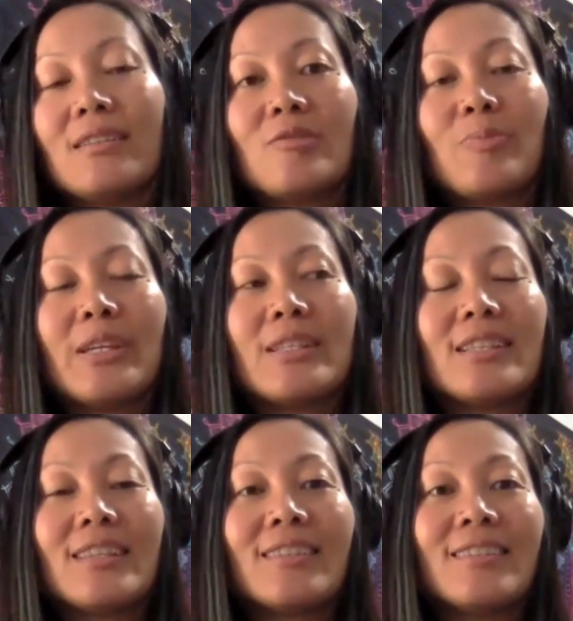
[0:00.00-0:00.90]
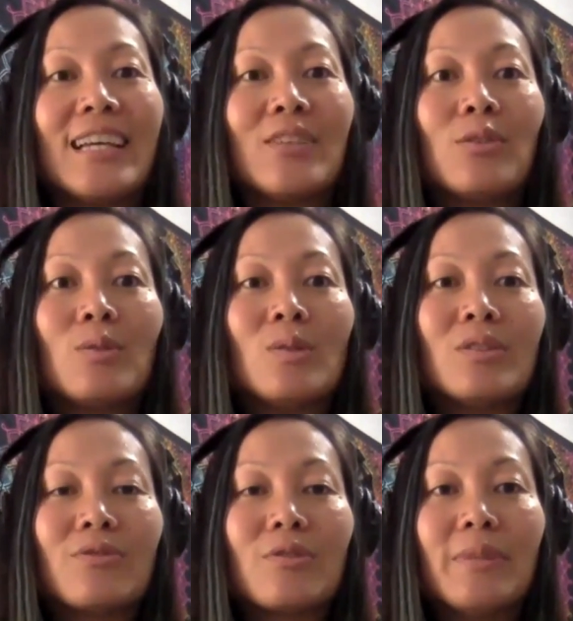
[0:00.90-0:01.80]
the space that the land
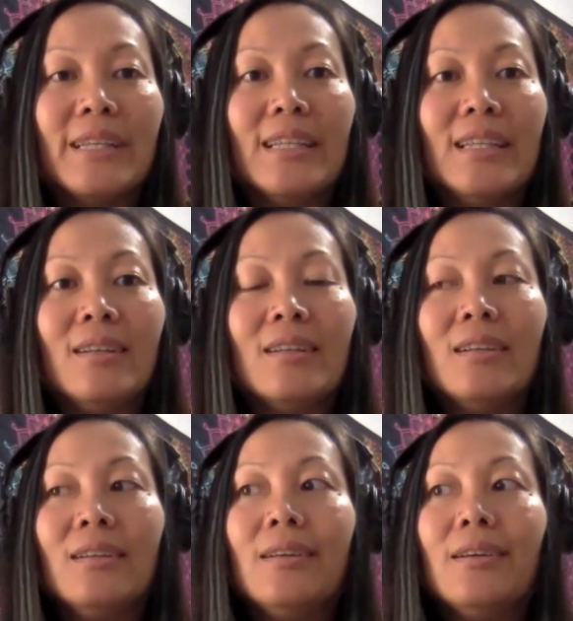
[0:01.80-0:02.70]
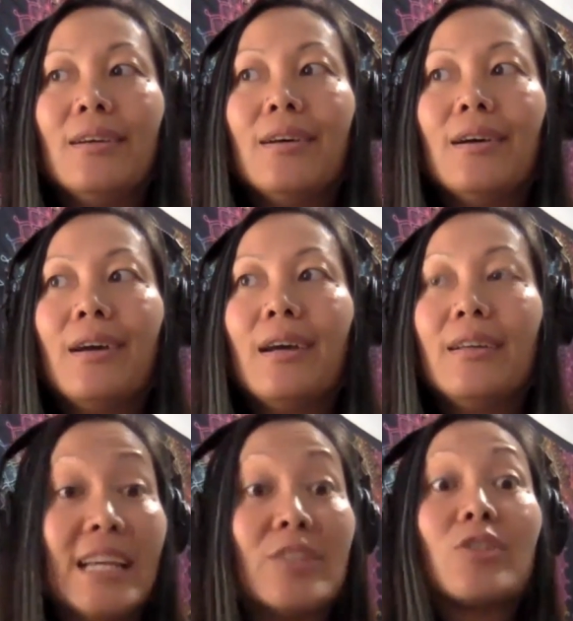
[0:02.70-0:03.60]
holds for me.
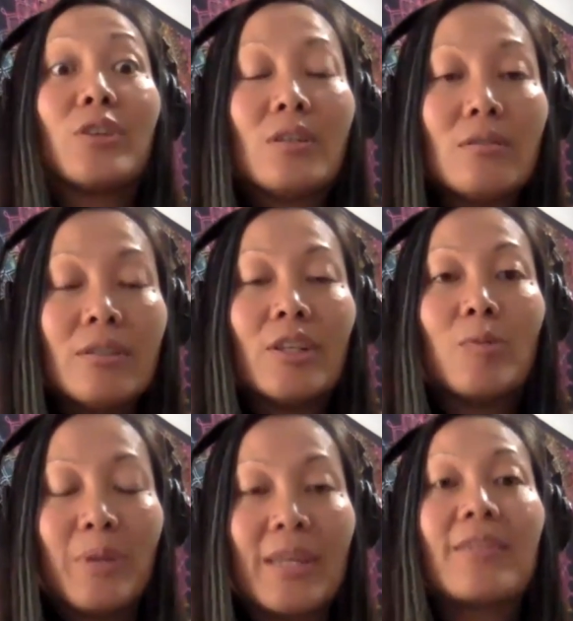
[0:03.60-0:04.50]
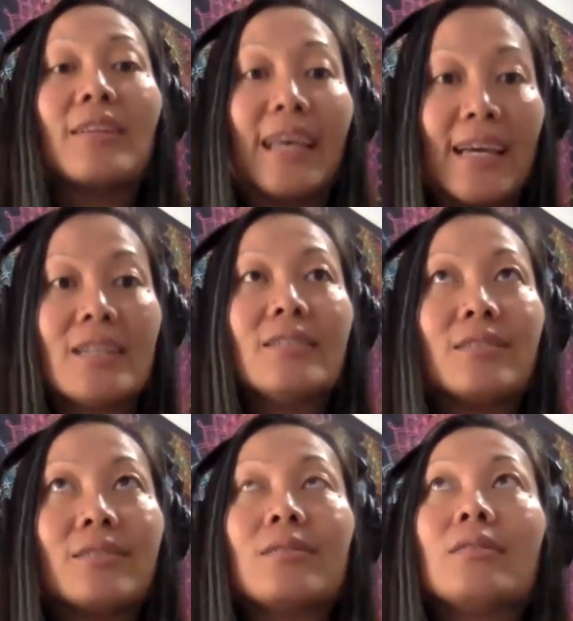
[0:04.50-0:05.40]
Nature, you know, being the
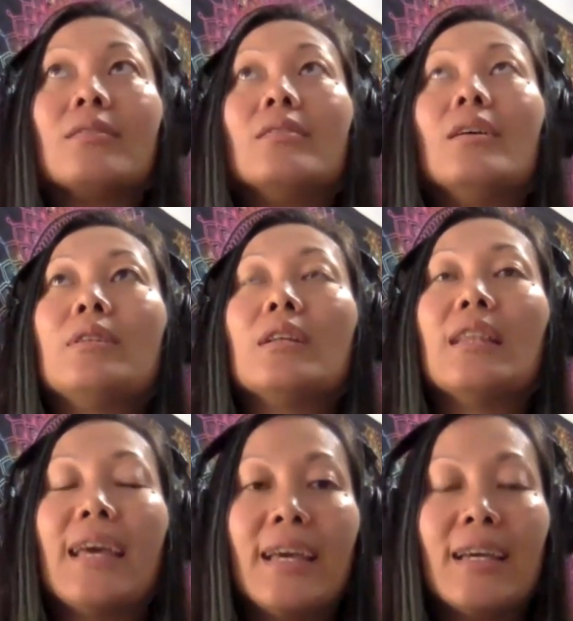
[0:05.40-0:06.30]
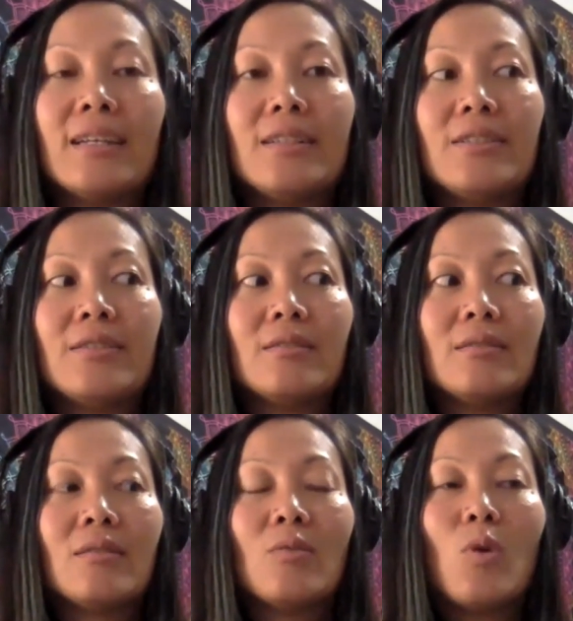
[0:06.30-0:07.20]
land, the
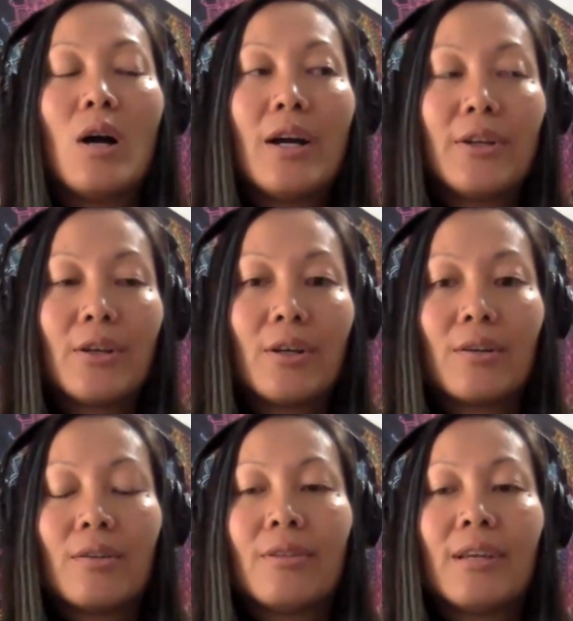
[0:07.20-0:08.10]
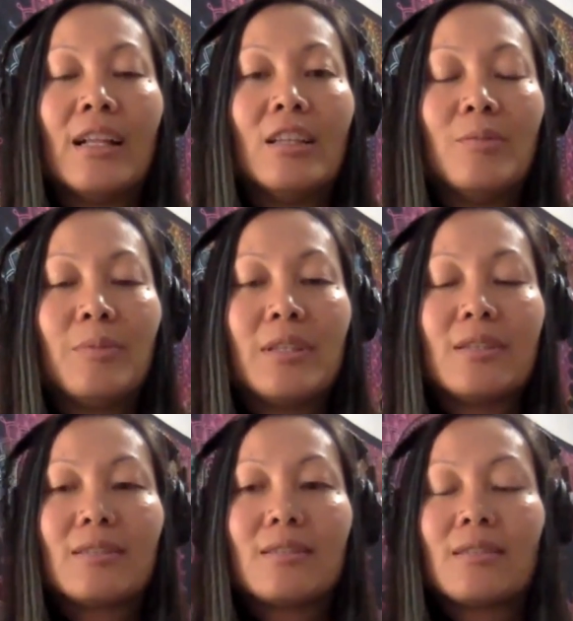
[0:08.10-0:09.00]
water, the
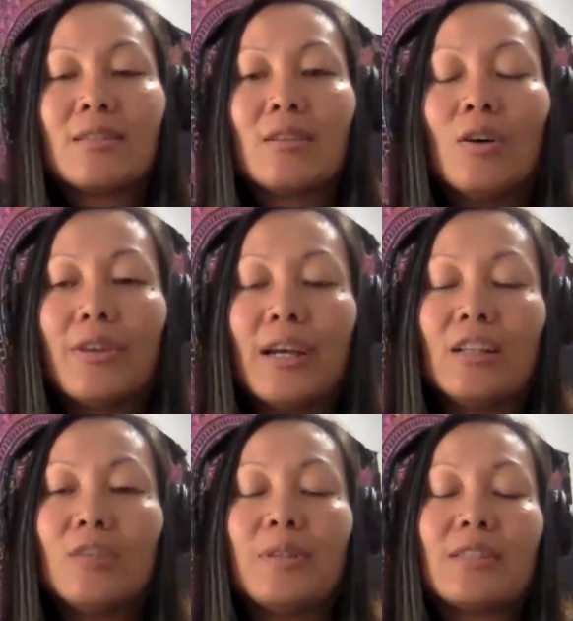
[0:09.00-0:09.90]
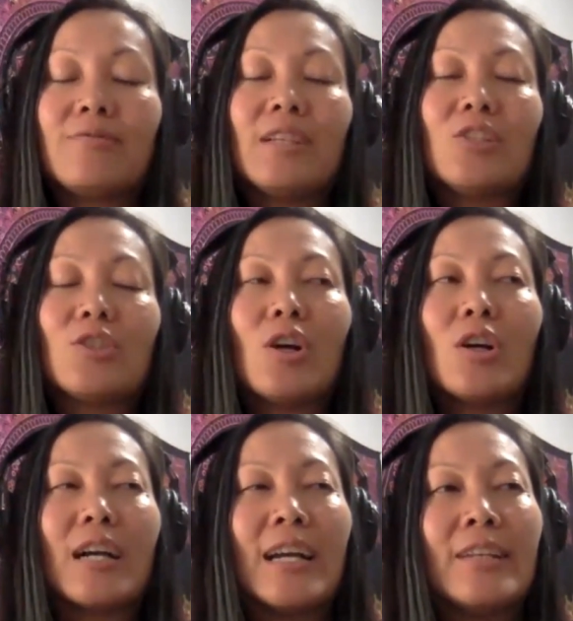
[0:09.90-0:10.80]
elements, all the elements of nature
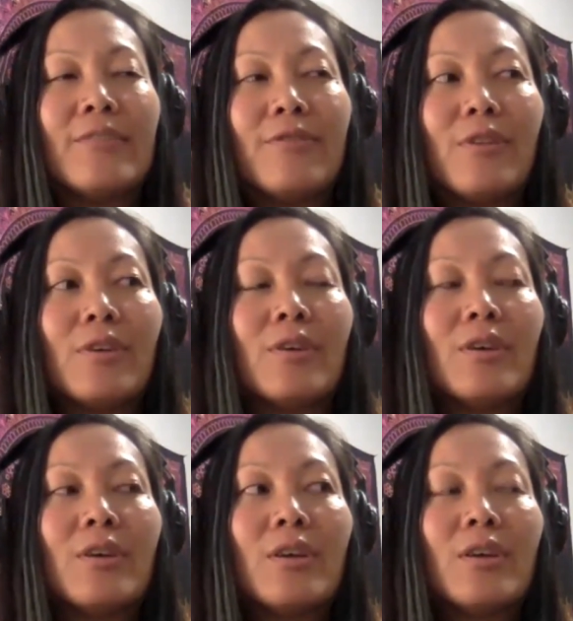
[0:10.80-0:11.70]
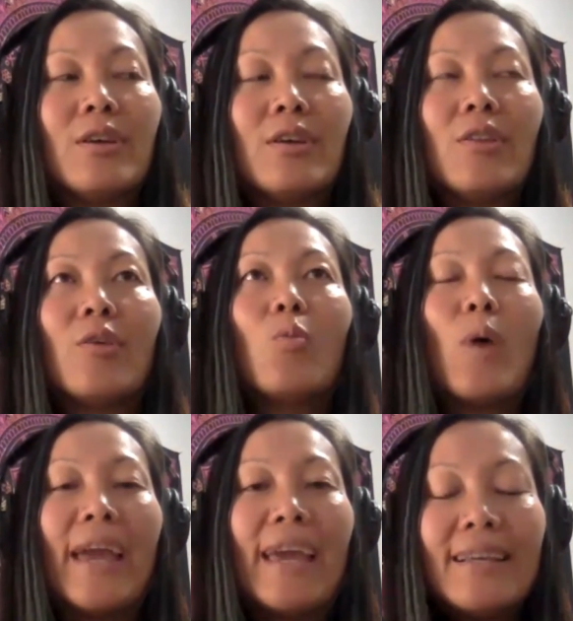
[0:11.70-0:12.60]
are kind of the
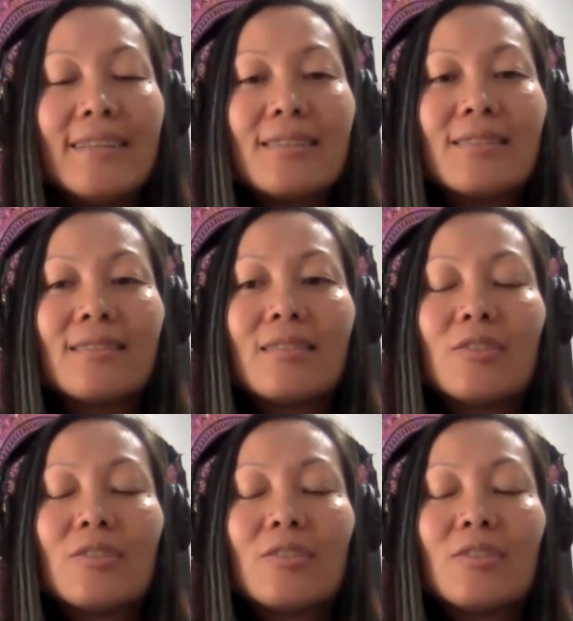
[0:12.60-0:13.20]
ways